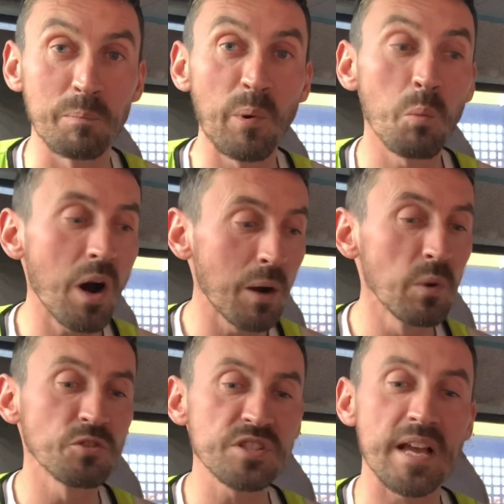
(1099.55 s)
But what I
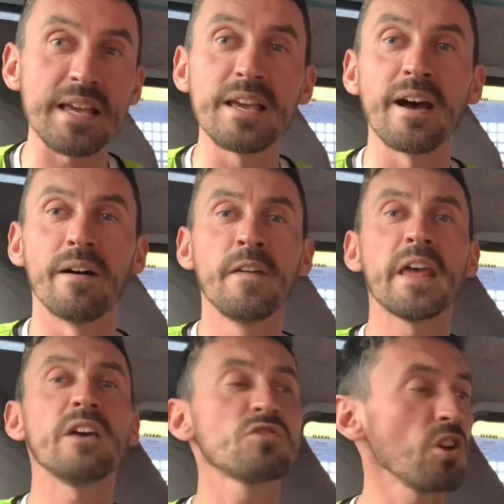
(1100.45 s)
will say here,
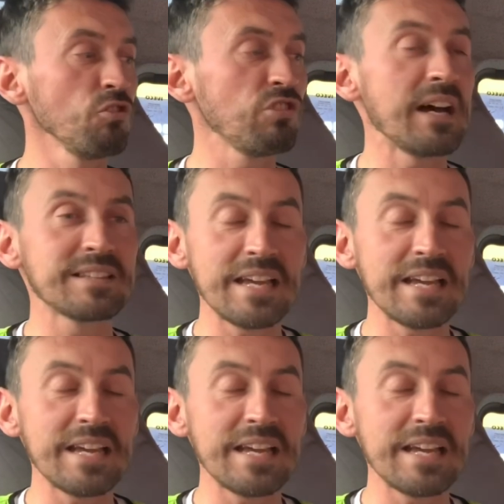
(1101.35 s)
if Solskjaer